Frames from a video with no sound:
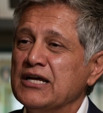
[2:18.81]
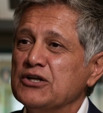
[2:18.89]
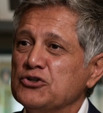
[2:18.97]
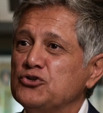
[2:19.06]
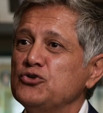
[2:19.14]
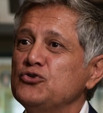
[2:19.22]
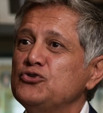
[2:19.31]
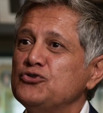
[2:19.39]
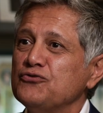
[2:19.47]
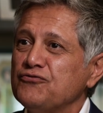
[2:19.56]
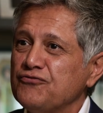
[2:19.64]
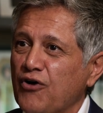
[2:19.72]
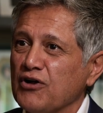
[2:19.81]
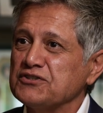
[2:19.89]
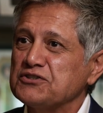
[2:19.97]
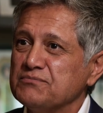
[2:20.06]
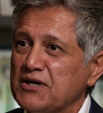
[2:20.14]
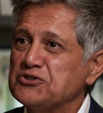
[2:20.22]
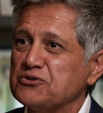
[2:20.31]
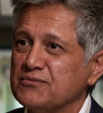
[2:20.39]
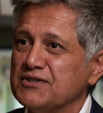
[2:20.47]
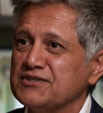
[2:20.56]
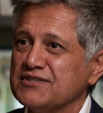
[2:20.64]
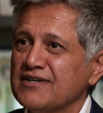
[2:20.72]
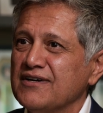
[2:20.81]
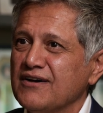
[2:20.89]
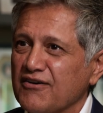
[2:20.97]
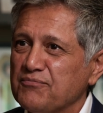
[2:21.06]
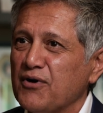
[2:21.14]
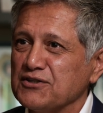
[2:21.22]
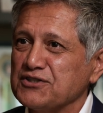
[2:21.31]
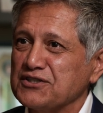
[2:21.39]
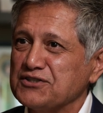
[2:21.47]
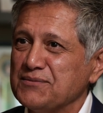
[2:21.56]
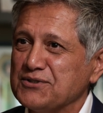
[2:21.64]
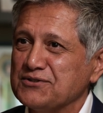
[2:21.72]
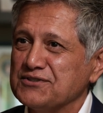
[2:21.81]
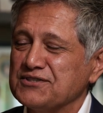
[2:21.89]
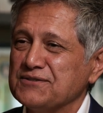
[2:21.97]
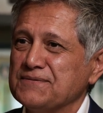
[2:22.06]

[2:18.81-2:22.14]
due to false measurements of pulse oximeters.